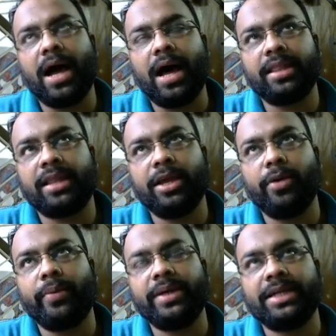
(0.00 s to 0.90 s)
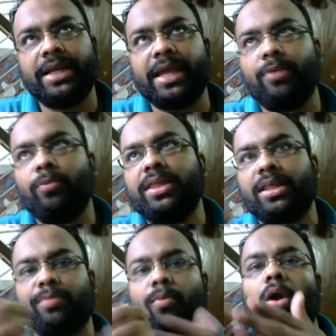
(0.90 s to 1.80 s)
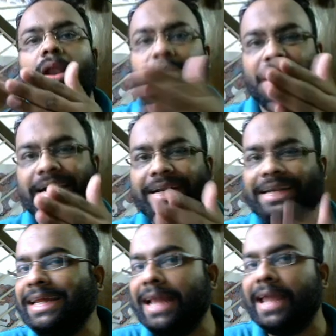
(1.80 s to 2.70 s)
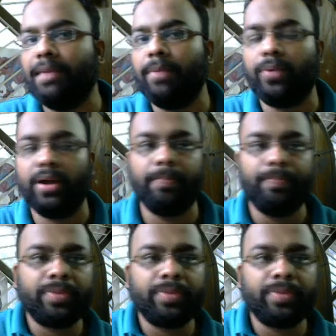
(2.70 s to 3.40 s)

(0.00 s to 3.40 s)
answering your question like with a small delay in between.